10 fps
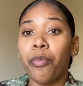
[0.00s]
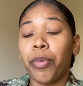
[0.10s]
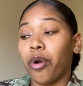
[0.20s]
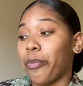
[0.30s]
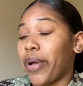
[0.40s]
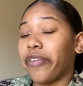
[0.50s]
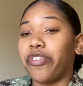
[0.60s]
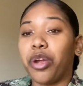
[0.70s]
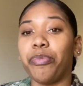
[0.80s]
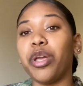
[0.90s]
People gonna pay for
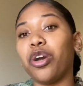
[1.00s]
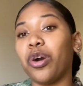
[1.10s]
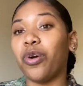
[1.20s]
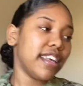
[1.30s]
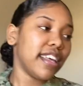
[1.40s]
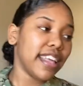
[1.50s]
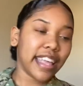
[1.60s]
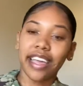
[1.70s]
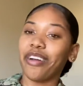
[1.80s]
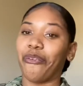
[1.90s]
your meal.
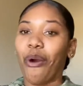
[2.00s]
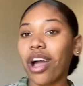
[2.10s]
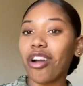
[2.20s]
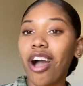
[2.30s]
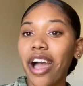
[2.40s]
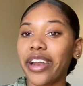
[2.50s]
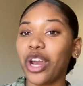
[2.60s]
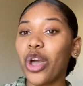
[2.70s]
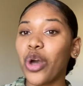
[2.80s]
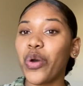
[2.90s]
Rock on,
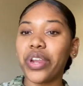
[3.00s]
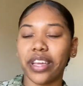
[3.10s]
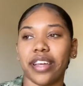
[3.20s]
dude.